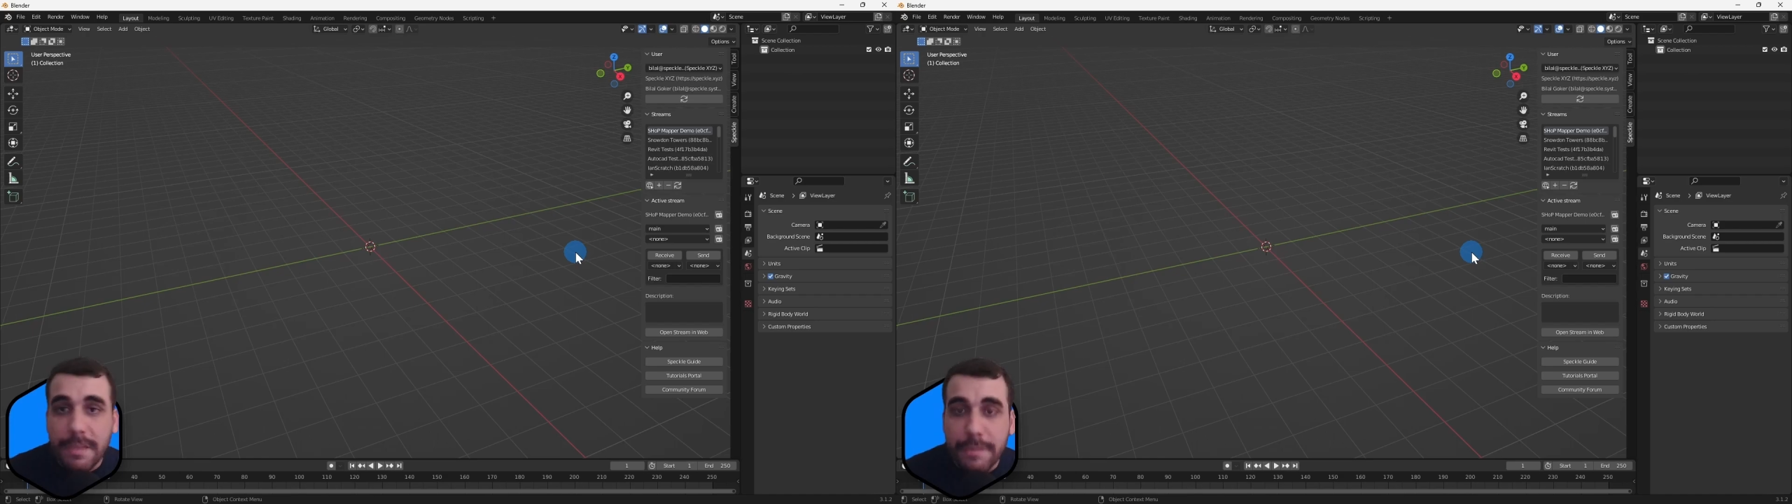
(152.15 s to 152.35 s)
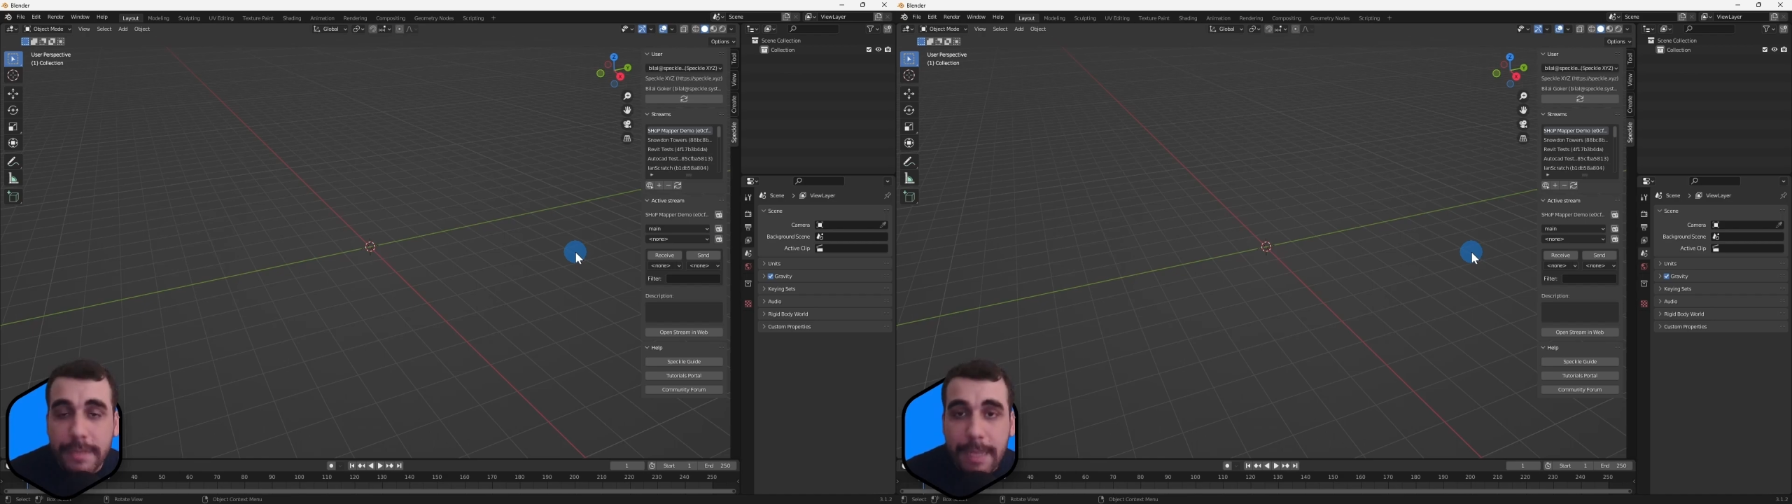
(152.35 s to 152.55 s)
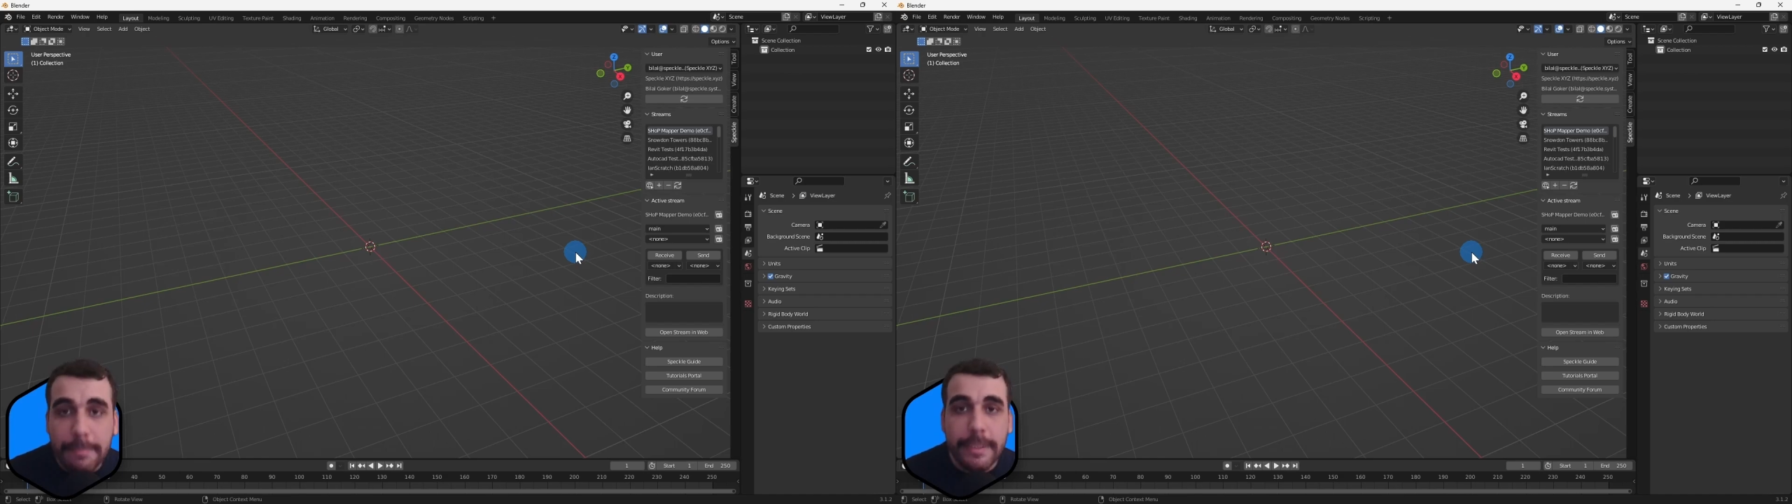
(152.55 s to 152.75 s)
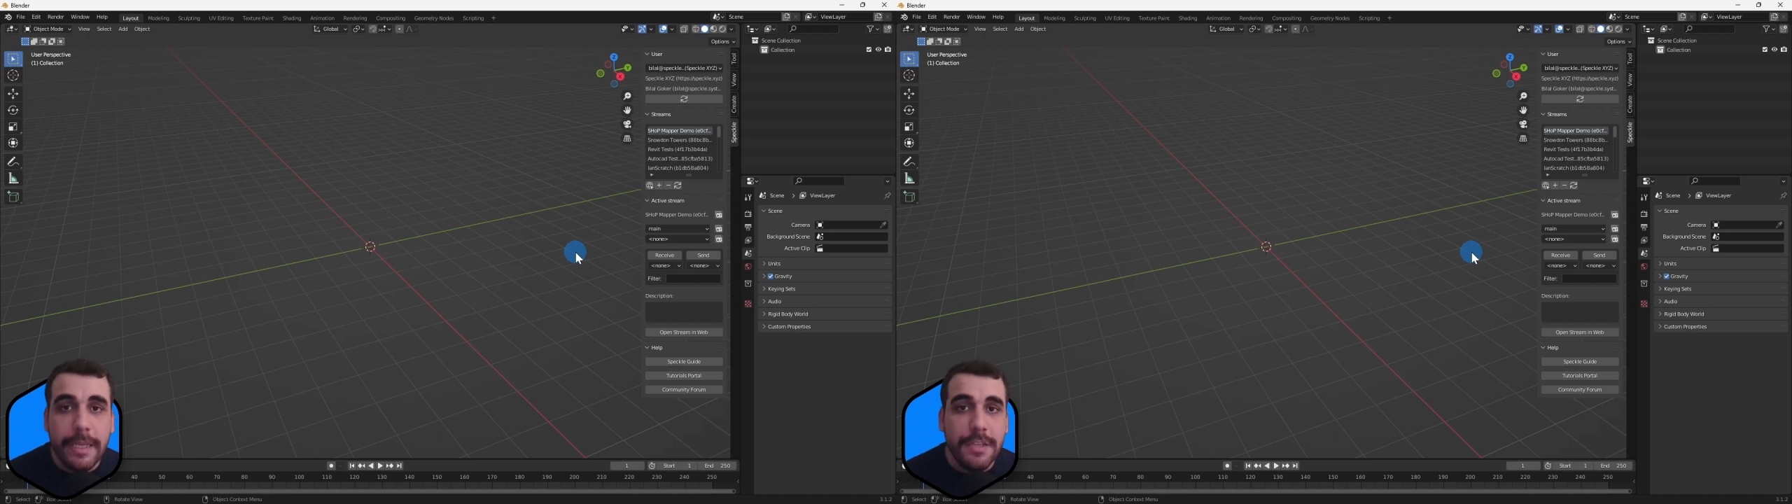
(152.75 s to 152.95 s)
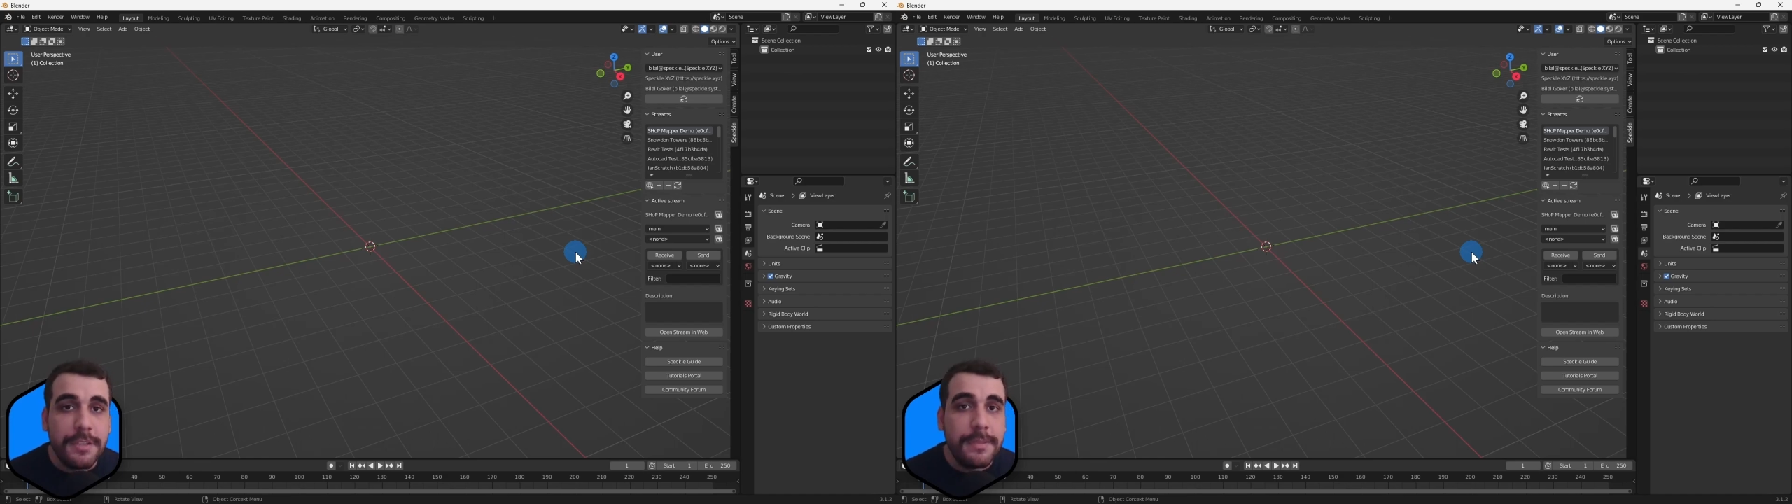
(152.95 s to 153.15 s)
different
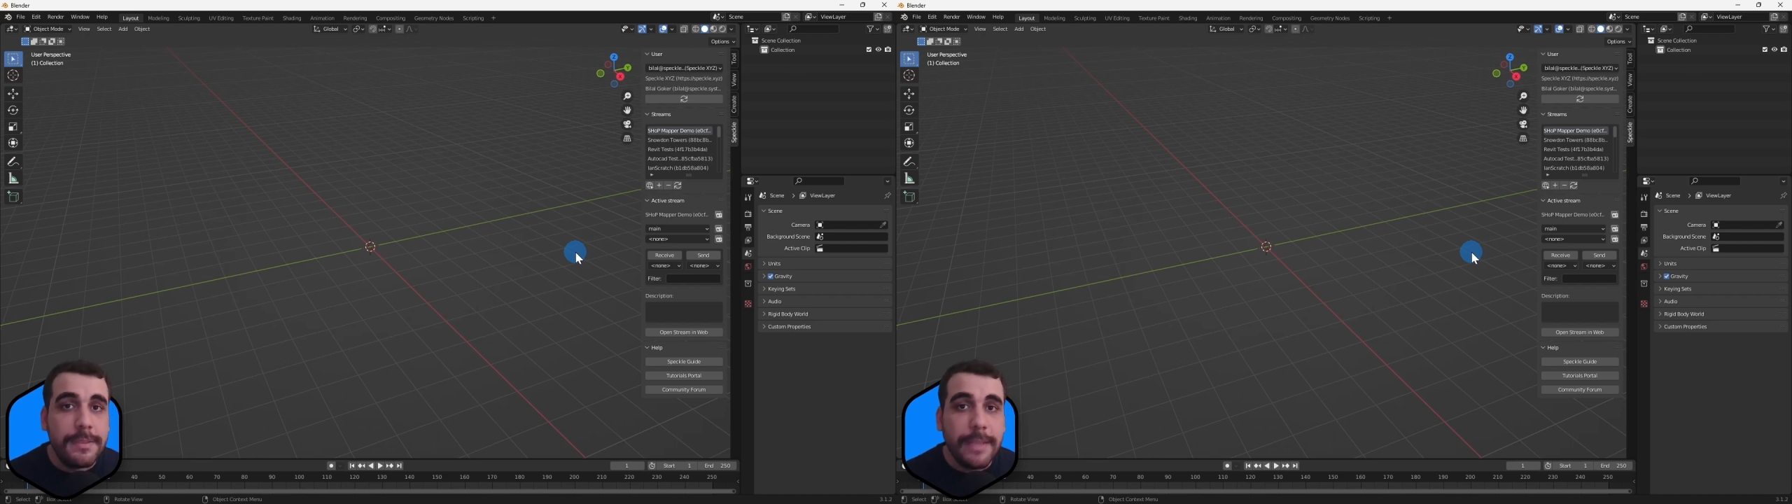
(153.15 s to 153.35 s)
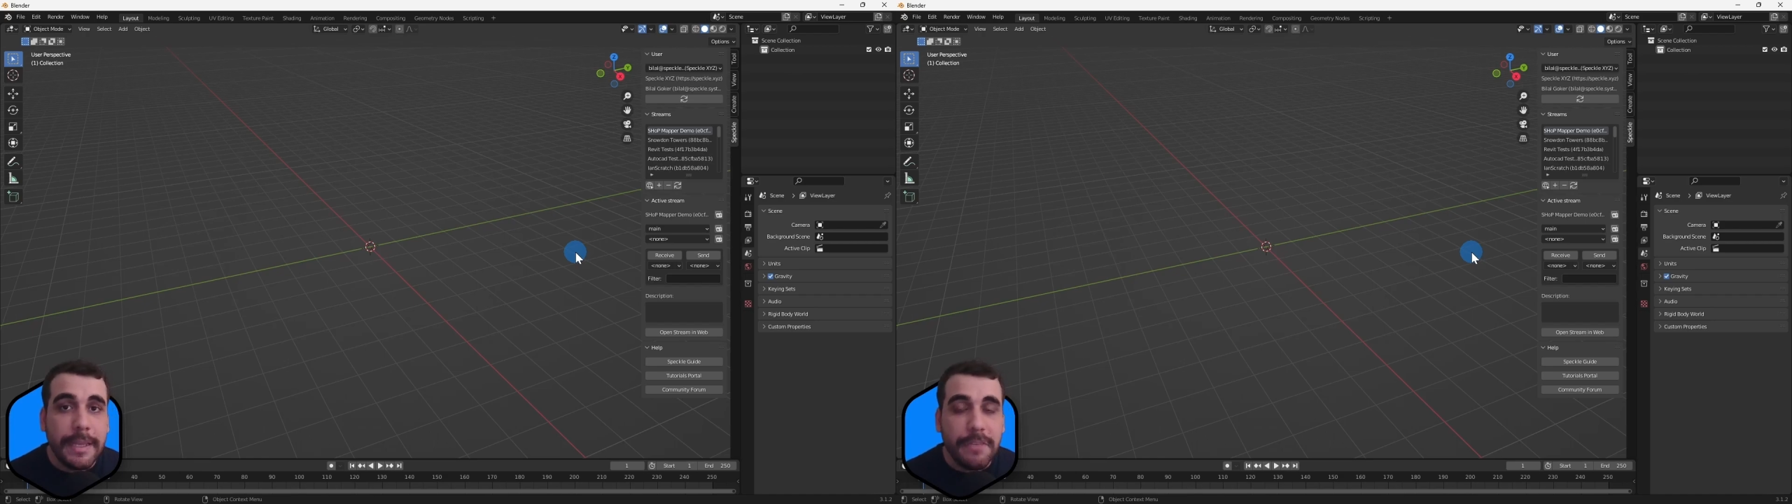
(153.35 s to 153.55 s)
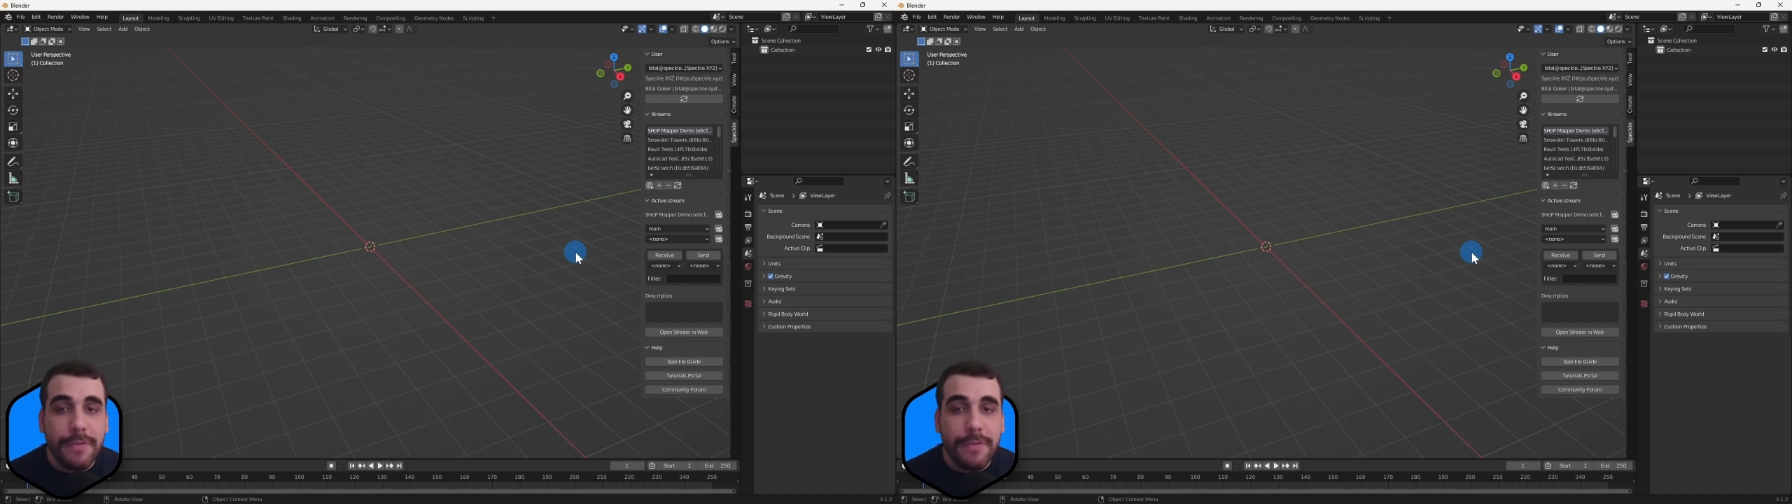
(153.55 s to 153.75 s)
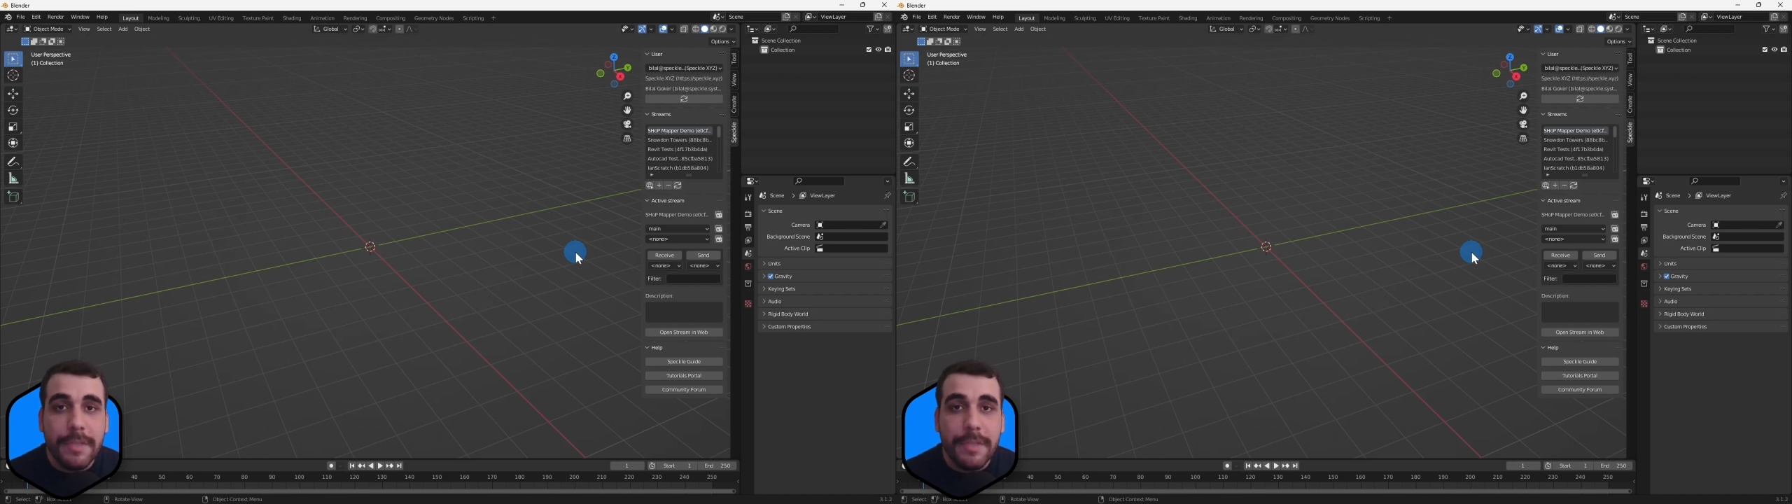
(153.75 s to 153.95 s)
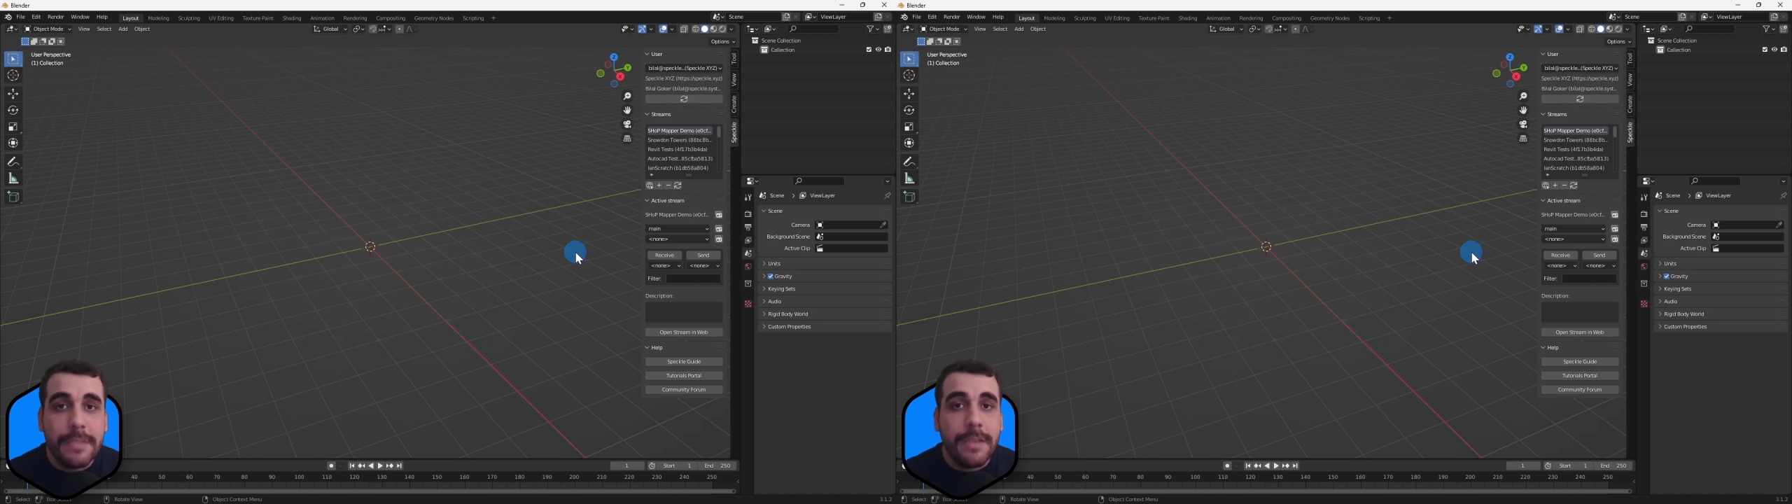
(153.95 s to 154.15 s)
applications like
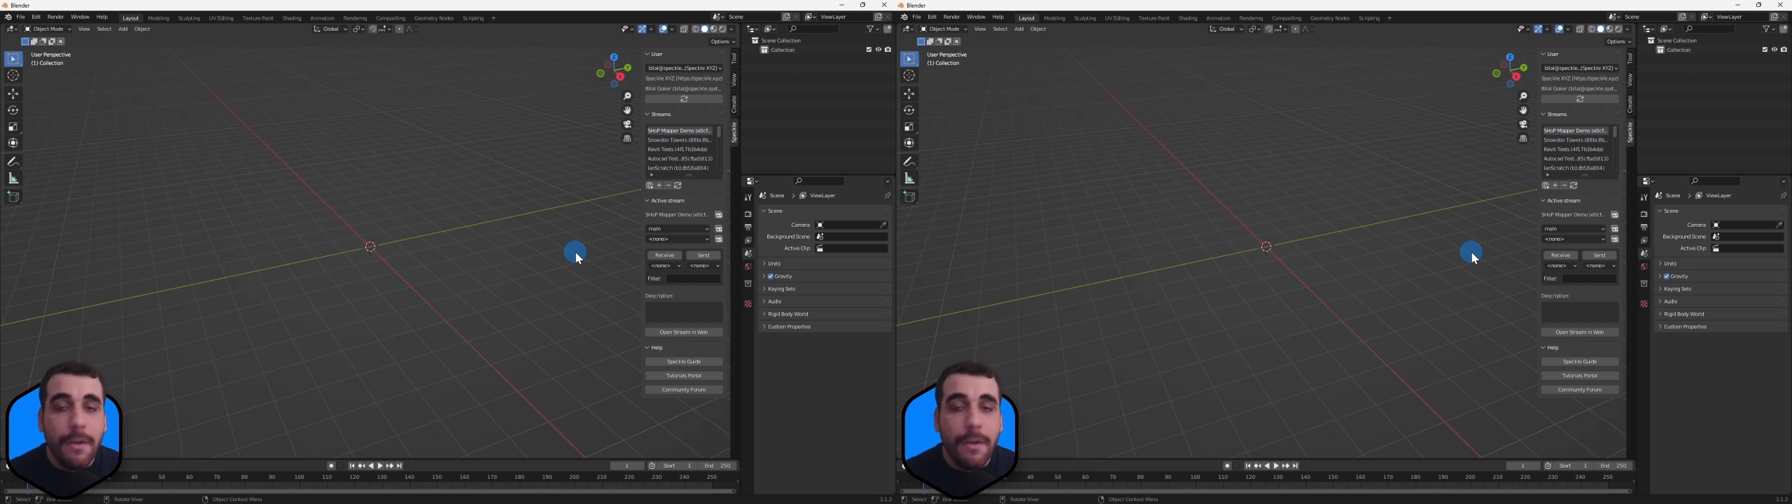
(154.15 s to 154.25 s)
Revit,